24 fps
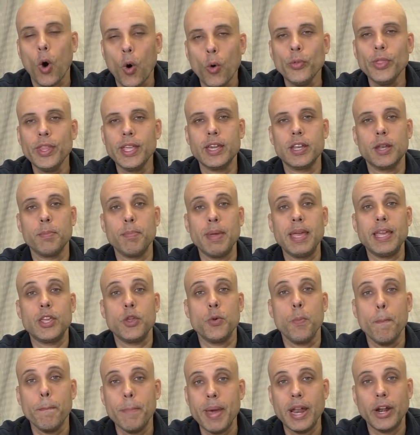only going to make
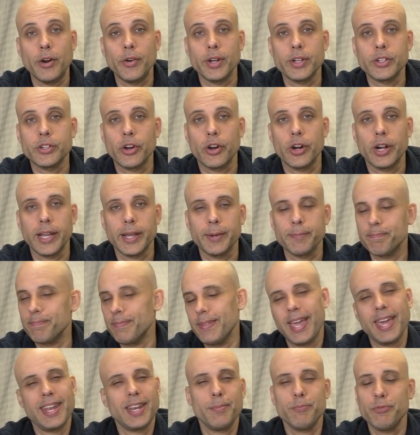you better at turning,
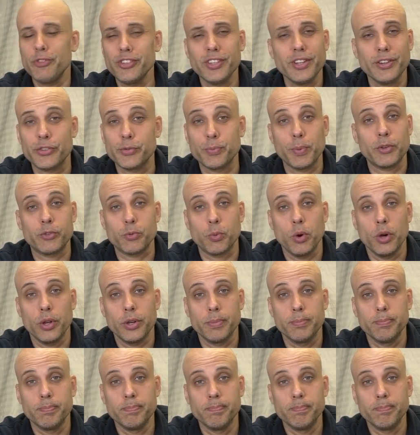and I'm just going to switch wood.